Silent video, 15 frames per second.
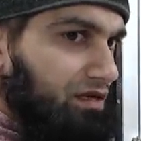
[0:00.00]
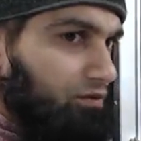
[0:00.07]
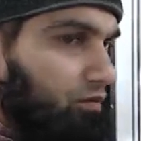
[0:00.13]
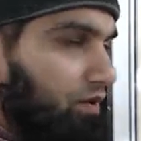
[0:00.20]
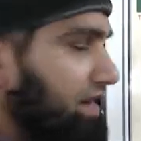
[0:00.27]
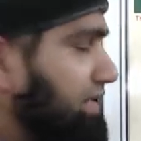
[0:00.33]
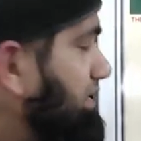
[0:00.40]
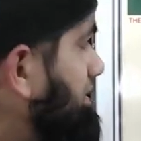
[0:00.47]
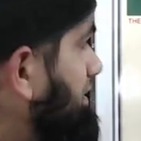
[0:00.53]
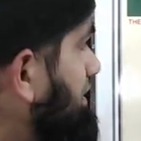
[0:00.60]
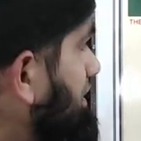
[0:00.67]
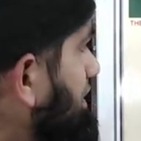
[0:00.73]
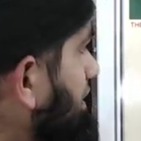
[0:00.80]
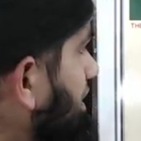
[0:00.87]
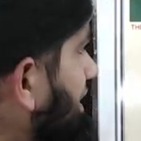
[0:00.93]
Well,
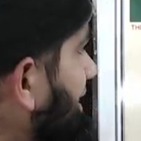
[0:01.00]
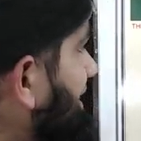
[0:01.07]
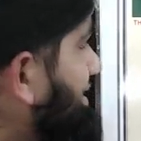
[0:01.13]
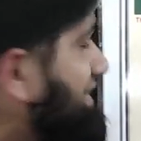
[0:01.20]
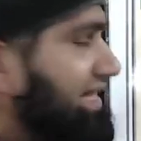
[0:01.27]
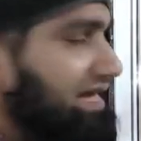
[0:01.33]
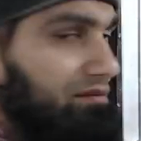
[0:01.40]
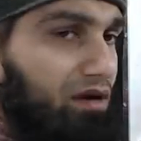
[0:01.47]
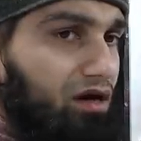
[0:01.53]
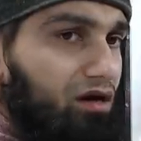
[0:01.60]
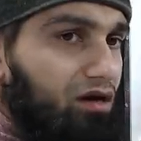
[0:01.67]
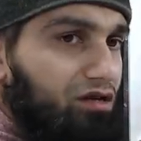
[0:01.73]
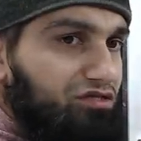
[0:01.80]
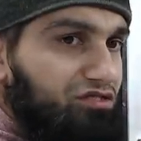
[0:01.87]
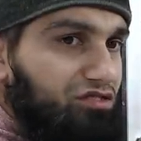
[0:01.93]
their
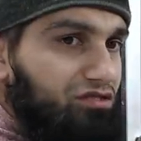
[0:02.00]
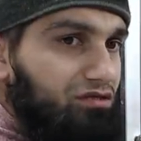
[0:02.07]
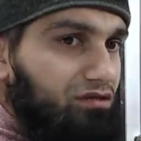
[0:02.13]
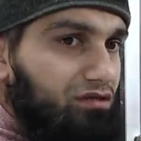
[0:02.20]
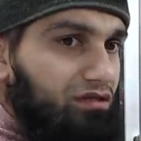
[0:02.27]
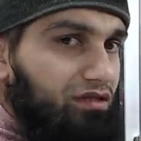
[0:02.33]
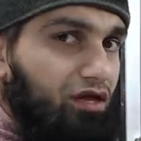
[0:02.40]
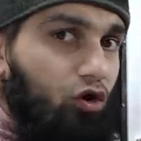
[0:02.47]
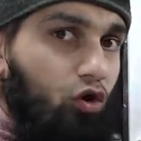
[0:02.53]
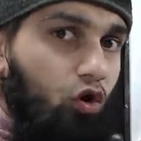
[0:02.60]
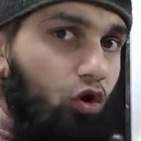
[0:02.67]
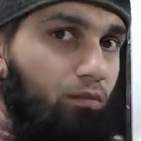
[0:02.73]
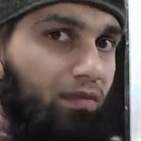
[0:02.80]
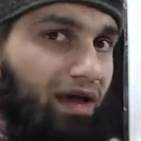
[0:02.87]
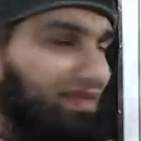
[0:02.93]
makhraj, their
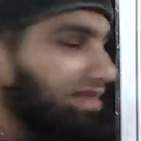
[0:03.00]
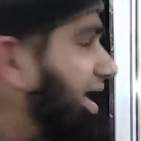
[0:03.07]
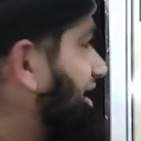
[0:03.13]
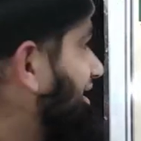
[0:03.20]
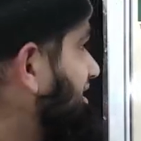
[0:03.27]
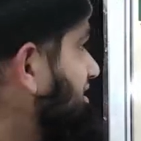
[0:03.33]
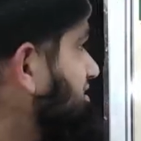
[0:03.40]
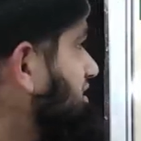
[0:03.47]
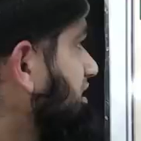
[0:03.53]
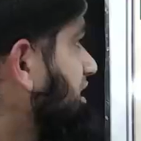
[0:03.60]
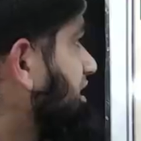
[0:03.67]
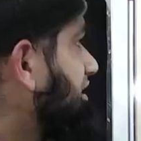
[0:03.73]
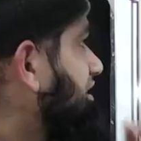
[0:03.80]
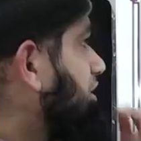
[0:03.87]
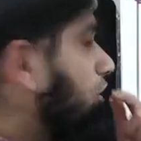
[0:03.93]
home, and that is
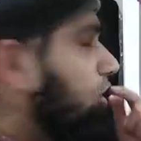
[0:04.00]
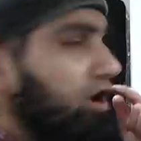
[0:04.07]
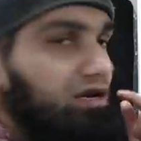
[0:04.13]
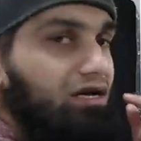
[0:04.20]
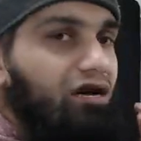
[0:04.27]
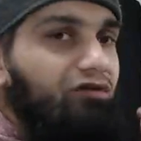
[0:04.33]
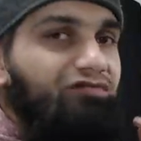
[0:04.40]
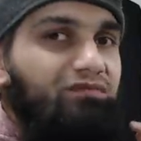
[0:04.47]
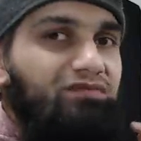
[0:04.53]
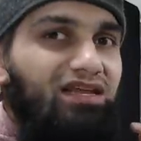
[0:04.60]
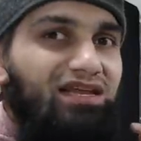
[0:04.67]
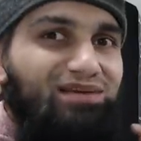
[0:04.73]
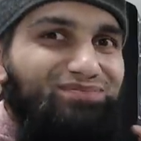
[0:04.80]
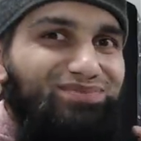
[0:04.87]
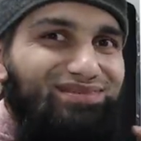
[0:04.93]
they all come from the
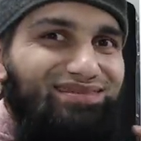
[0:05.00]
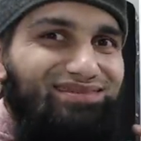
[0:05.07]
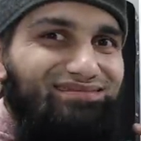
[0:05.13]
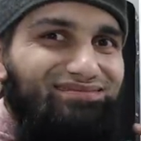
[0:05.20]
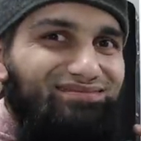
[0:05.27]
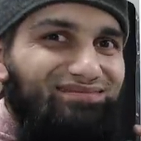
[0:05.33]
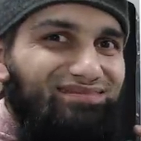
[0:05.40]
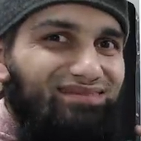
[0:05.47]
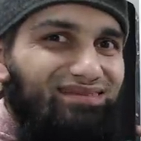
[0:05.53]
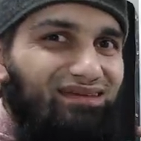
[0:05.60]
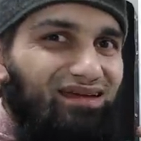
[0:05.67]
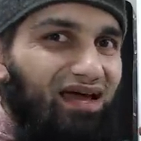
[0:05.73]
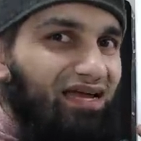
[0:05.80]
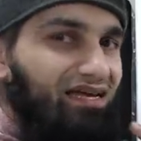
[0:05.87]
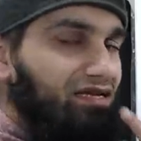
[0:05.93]
lips,
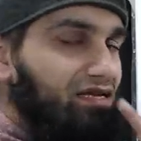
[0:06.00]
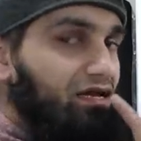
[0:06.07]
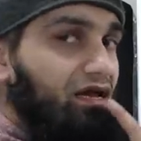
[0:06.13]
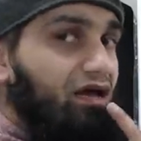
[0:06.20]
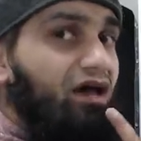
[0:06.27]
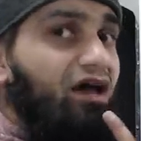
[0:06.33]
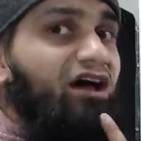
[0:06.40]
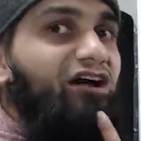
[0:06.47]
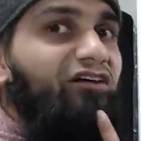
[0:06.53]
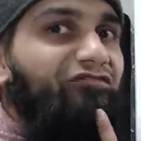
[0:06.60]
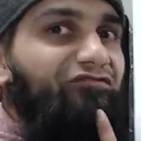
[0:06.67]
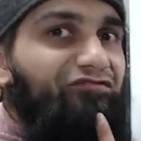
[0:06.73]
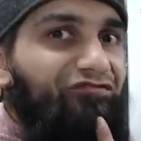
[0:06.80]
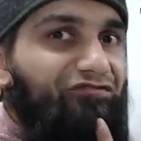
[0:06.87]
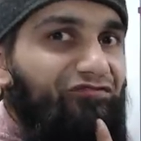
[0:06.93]
right?
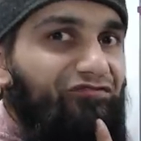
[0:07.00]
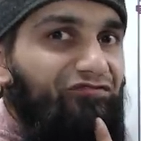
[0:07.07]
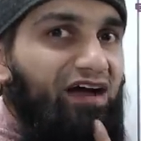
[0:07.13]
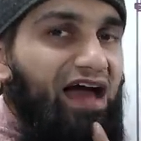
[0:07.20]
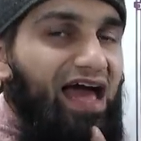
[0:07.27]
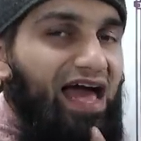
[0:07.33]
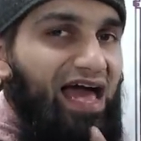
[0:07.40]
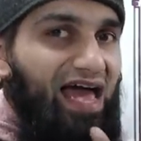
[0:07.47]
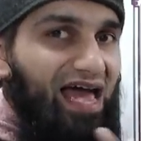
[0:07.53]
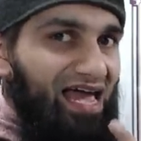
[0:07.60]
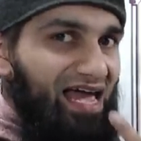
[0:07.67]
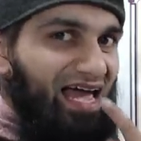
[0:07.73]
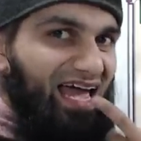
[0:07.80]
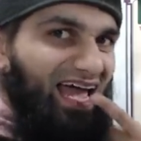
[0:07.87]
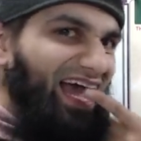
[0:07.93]
Fa,
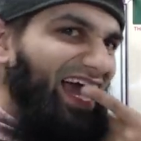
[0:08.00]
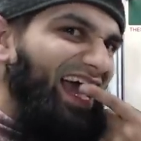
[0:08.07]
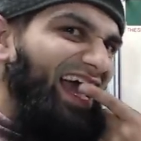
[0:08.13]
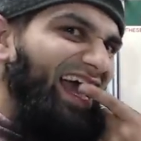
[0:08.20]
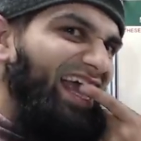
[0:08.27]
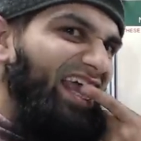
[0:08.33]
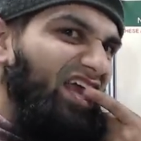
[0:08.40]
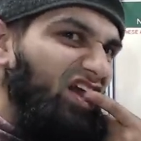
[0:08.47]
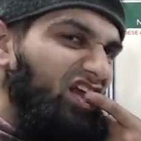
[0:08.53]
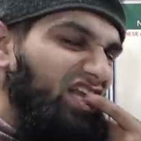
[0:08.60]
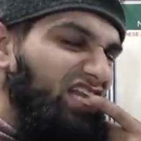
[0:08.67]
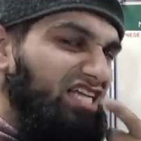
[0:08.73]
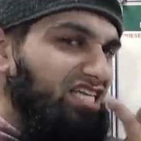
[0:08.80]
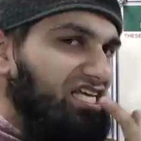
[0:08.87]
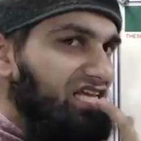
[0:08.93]
use
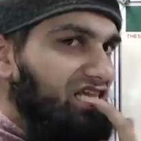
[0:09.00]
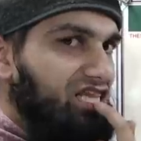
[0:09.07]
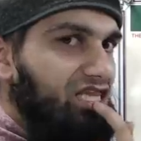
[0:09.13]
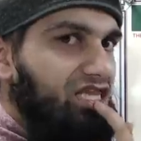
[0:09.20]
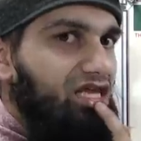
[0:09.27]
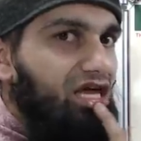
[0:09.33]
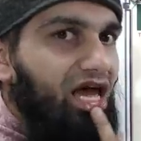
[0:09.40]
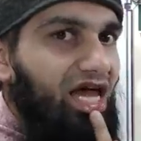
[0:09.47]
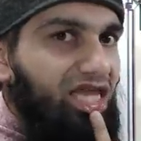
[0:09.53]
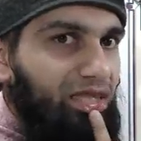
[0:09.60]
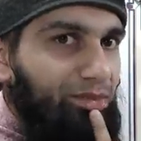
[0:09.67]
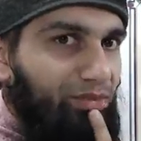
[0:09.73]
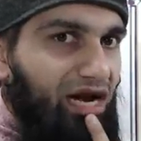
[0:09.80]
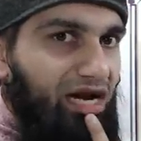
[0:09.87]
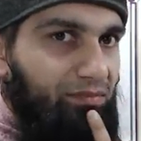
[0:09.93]
the teeth and the
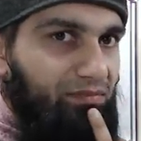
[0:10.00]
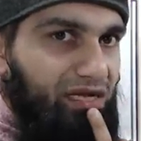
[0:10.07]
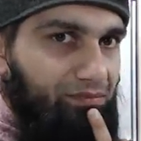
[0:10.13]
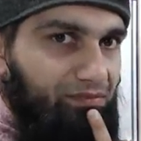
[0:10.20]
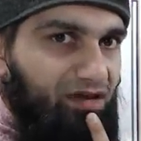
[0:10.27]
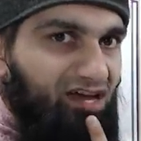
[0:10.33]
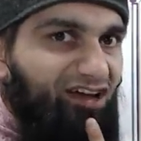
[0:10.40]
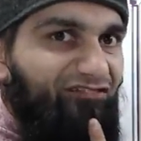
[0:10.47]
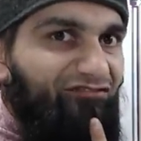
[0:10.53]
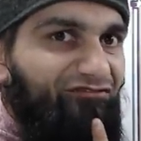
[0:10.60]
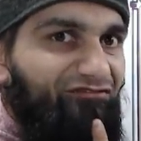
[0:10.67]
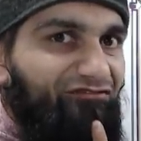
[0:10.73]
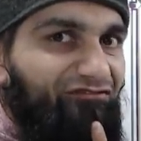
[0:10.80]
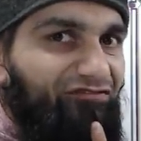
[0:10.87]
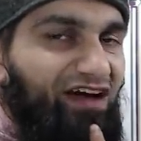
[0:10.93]
bottom lip.
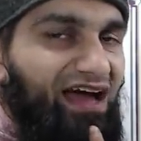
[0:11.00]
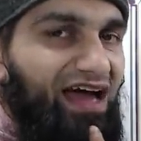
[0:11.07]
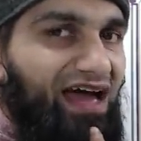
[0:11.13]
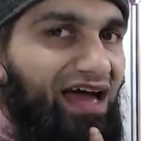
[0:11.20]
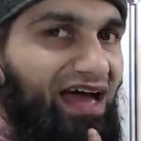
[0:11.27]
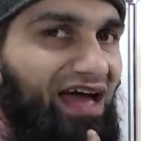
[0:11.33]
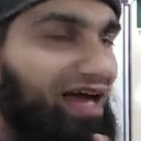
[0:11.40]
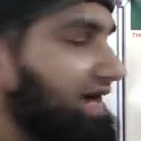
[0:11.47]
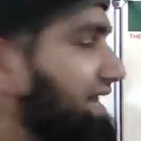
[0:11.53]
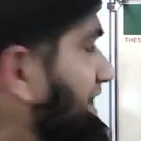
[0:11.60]
Fa.